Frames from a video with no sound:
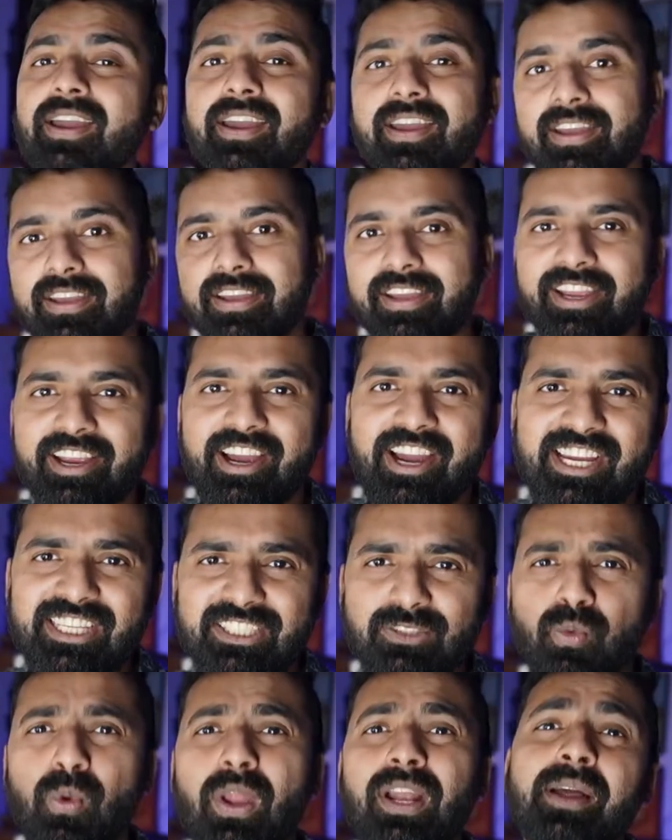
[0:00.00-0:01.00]
Hey
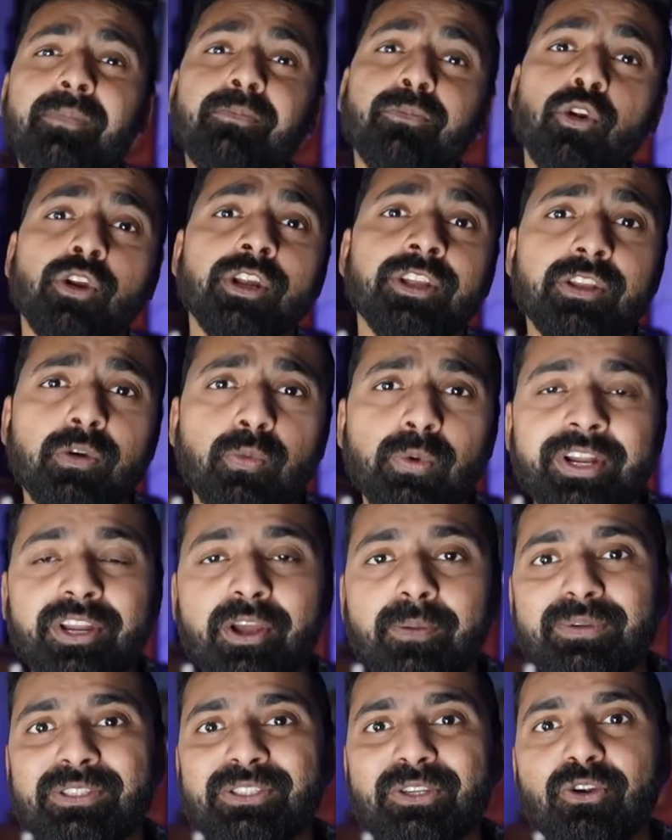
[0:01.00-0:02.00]
guys, welcome to another video
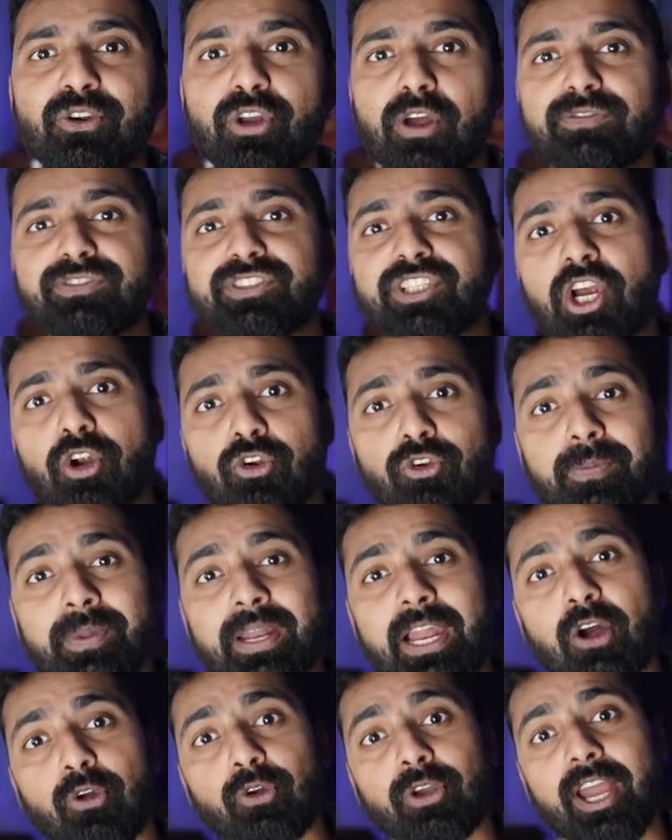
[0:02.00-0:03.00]
episode of Shout Me
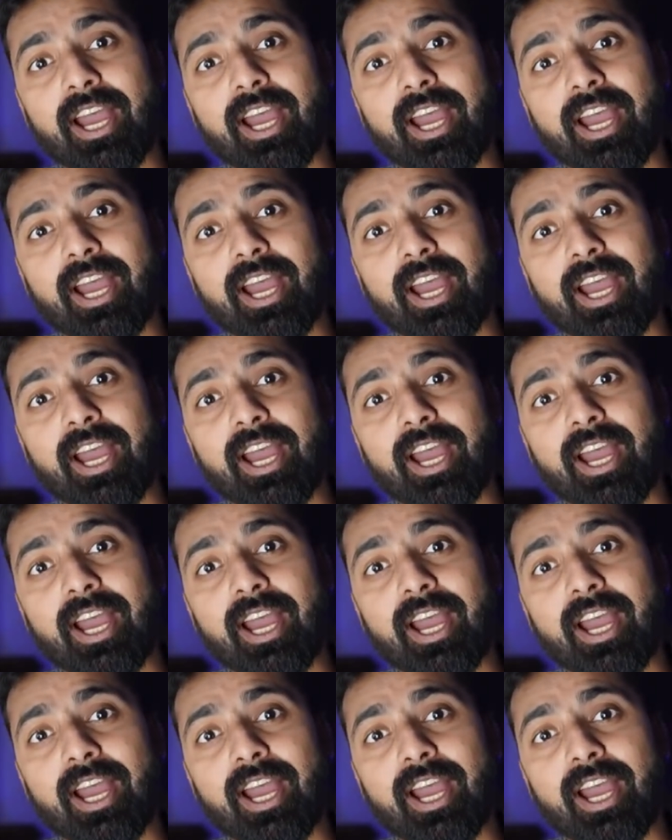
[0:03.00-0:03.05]
Loud.